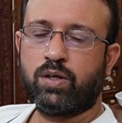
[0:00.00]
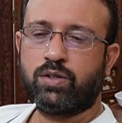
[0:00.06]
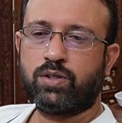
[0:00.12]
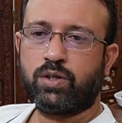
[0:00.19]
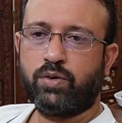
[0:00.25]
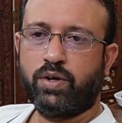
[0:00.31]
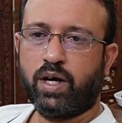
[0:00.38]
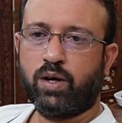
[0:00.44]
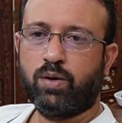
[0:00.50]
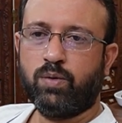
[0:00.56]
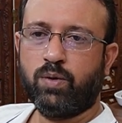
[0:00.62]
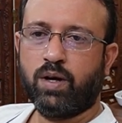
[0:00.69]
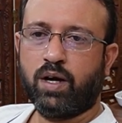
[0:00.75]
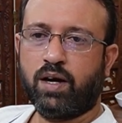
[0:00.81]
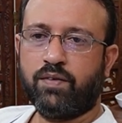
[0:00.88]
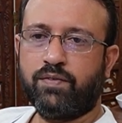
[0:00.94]
So
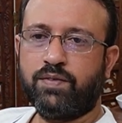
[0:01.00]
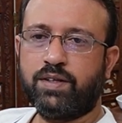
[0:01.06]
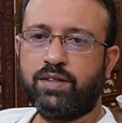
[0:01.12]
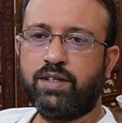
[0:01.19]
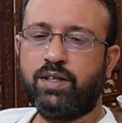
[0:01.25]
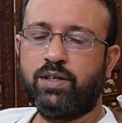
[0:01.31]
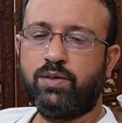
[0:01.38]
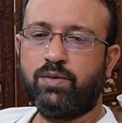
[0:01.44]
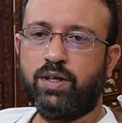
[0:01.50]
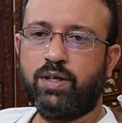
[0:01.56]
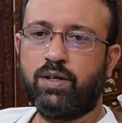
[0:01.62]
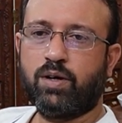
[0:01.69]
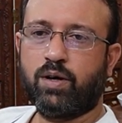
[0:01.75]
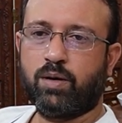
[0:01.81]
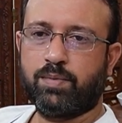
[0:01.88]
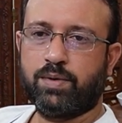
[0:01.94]
now, after the
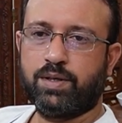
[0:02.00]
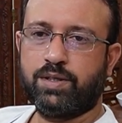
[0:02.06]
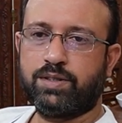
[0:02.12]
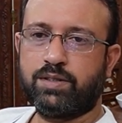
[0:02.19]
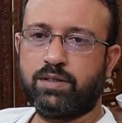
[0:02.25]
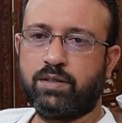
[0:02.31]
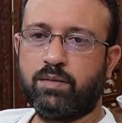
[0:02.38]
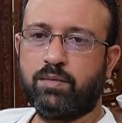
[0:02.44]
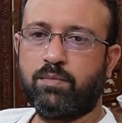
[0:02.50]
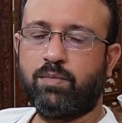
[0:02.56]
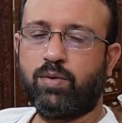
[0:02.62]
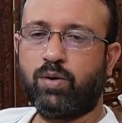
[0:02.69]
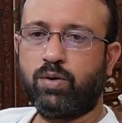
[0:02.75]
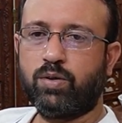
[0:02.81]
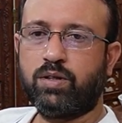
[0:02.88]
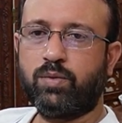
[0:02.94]
union operation,
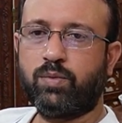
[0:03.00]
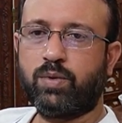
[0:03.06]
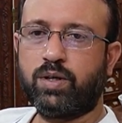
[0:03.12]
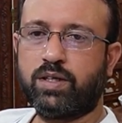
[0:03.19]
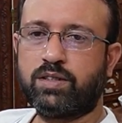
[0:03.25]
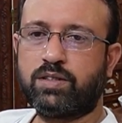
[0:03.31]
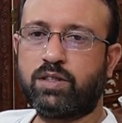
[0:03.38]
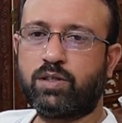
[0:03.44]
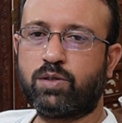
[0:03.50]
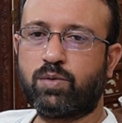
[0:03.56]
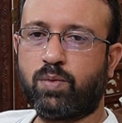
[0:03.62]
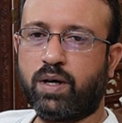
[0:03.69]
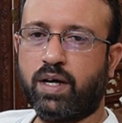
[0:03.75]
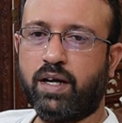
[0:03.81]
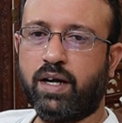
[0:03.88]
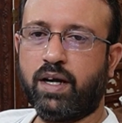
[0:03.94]
both the vertices
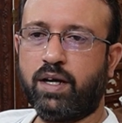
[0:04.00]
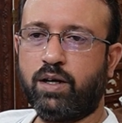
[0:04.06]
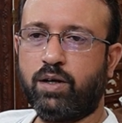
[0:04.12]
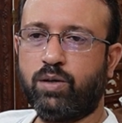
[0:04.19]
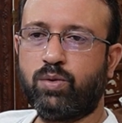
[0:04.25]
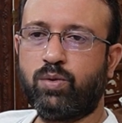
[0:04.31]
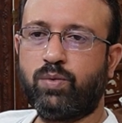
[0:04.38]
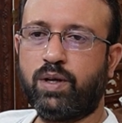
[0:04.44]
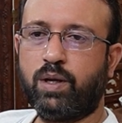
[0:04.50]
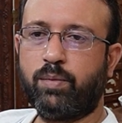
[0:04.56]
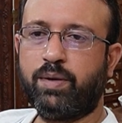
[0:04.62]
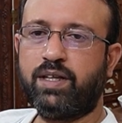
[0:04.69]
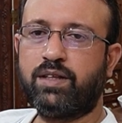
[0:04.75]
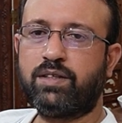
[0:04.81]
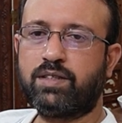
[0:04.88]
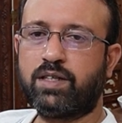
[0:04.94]
1 and 2 will
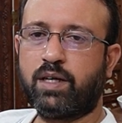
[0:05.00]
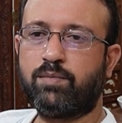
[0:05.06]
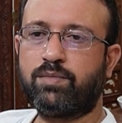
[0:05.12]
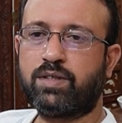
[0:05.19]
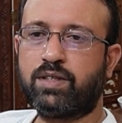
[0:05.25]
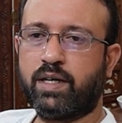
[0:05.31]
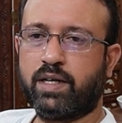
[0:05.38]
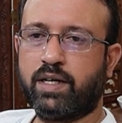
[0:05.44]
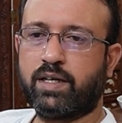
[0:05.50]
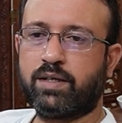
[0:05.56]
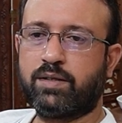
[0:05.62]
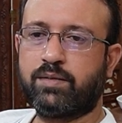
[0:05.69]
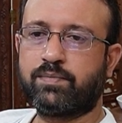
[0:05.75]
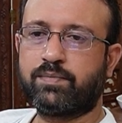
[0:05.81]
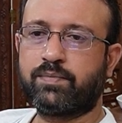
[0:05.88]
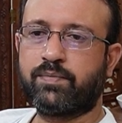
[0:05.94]
be in the same set.
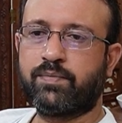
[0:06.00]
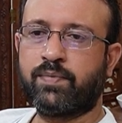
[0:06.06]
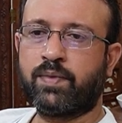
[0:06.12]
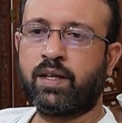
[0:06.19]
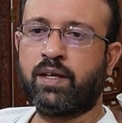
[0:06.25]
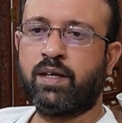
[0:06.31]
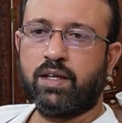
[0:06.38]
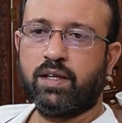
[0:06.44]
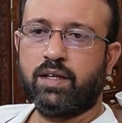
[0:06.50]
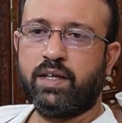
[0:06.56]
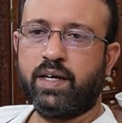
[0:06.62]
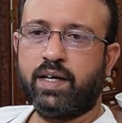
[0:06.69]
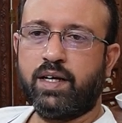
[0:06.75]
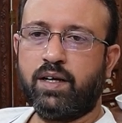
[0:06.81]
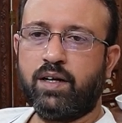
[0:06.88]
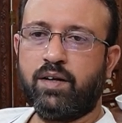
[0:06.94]

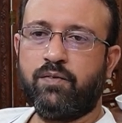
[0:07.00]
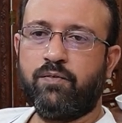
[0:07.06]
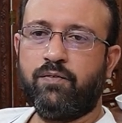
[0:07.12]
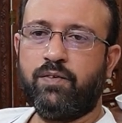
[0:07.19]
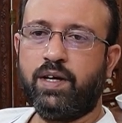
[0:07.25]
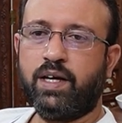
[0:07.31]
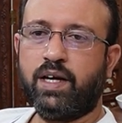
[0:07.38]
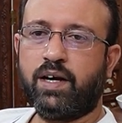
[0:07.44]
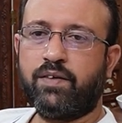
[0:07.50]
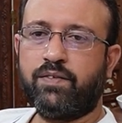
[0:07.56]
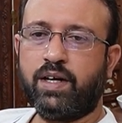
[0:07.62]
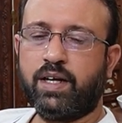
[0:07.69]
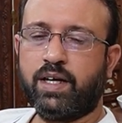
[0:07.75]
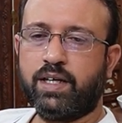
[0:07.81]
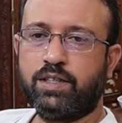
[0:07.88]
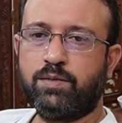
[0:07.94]
Then we have
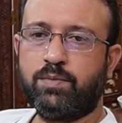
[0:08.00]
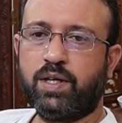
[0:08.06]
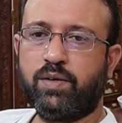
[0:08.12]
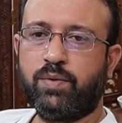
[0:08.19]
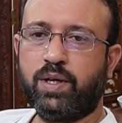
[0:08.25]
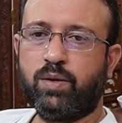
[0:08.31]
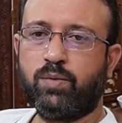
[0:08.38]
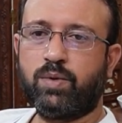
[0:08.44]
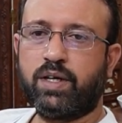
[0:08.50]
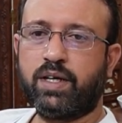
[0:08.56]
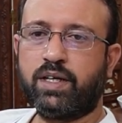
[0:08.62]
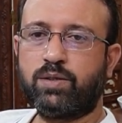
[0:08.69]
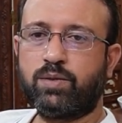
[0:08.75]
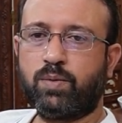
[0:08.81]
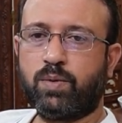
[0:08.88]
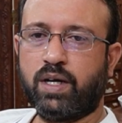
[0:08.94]
an edge between
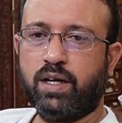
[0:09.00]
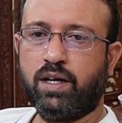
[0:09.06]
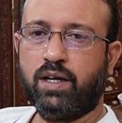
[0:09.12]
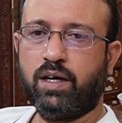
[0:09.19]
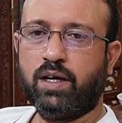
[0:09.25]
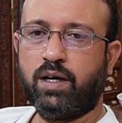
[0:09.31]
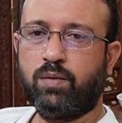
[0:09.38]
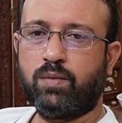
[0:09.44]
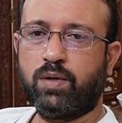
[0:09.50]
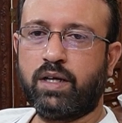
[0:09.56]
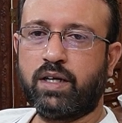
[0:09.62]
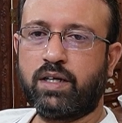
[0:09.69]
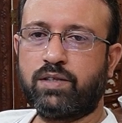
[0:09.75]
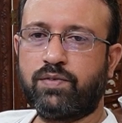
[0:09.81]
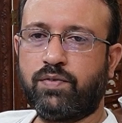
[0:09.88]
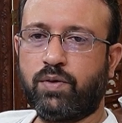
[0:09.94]
vertex 1 and
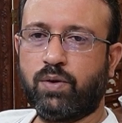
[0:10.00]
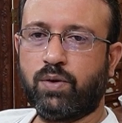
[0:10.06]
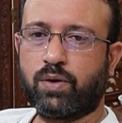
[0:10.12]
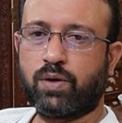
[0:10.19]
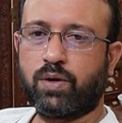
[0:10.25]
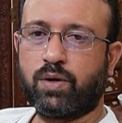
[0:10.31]
vertex 4.